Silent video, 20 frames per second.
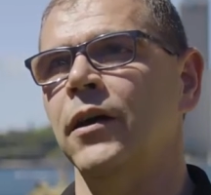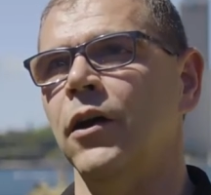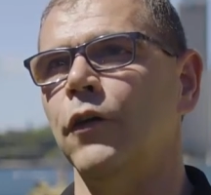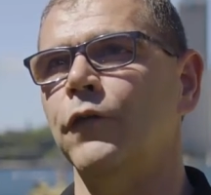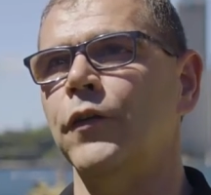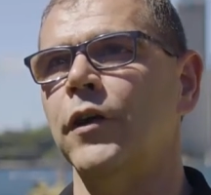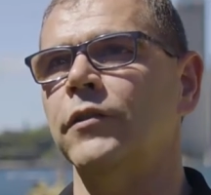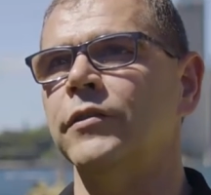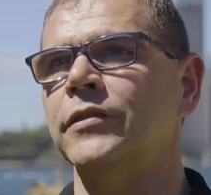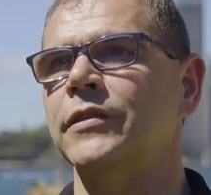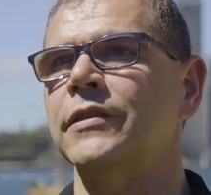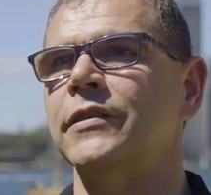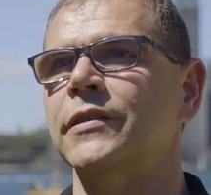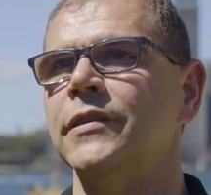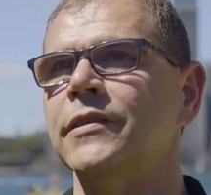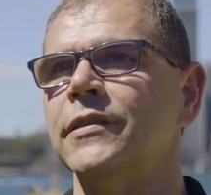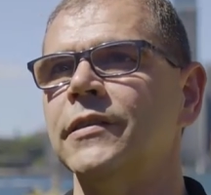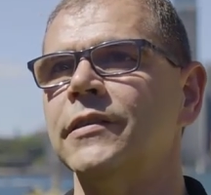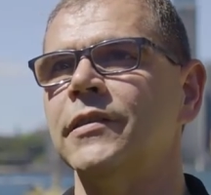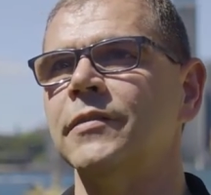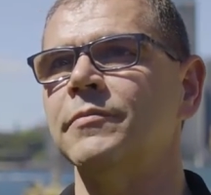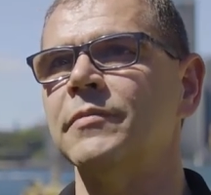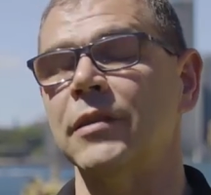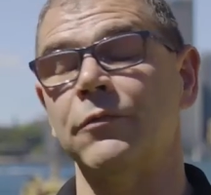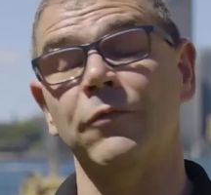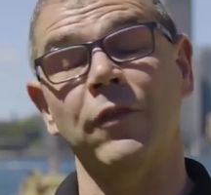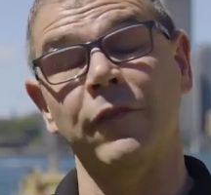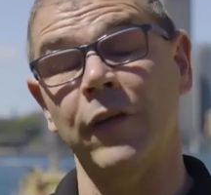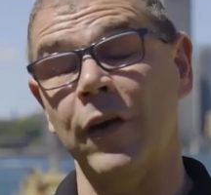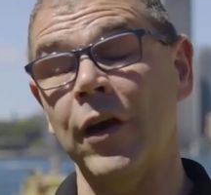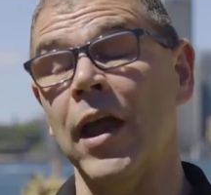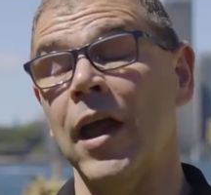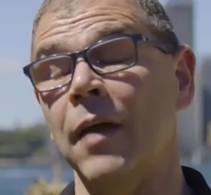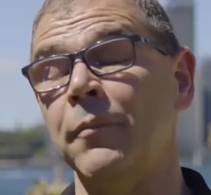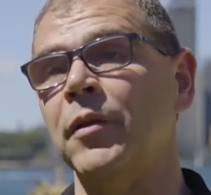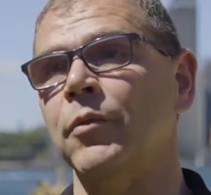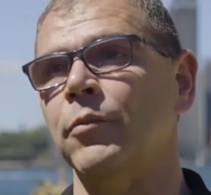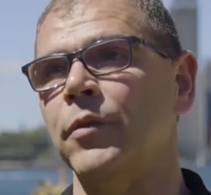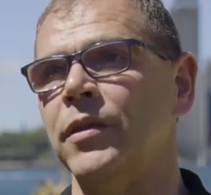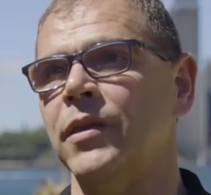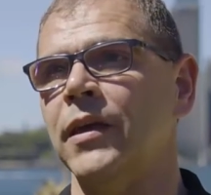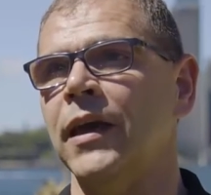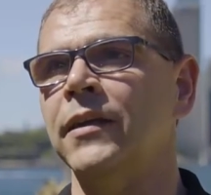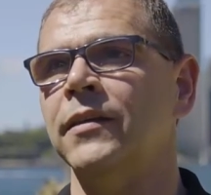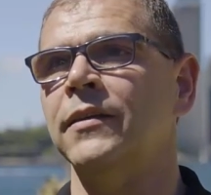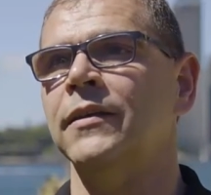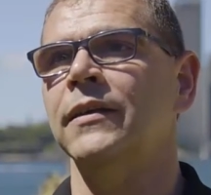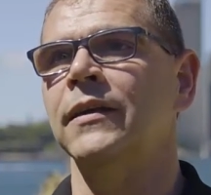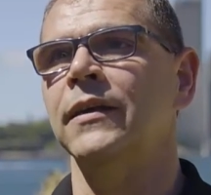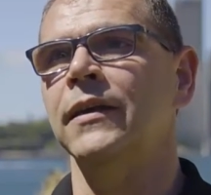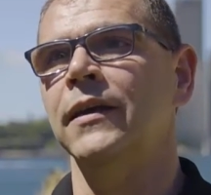of our assistance systems, and we're very happy with that.